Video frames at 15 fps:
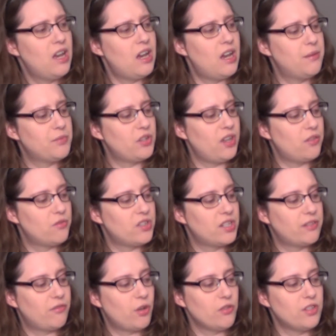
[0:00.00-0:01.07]
Um, so yeah, there's this
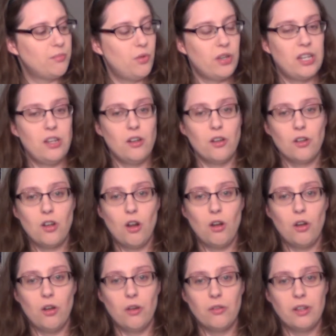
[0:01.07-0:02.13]
first book here
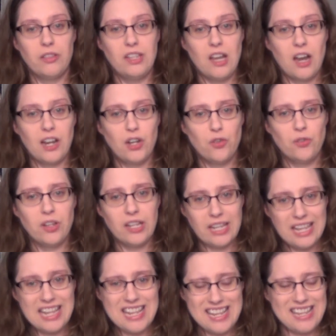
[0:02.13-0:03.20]
called The Iron
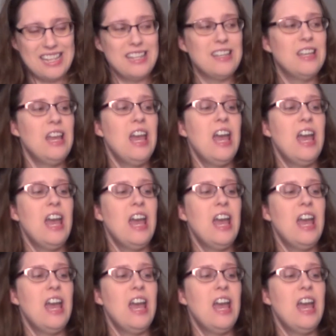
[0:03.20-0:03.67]
King.